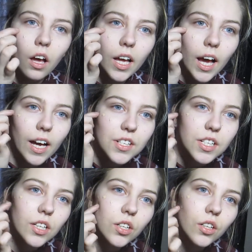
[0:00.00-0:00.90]
It
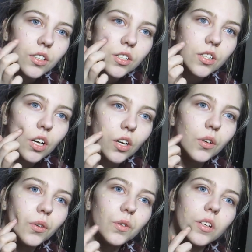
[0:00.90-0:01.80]
actually looks
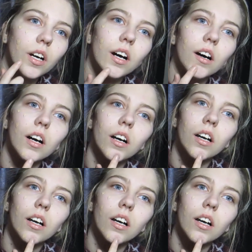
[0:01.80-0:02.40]
so dark.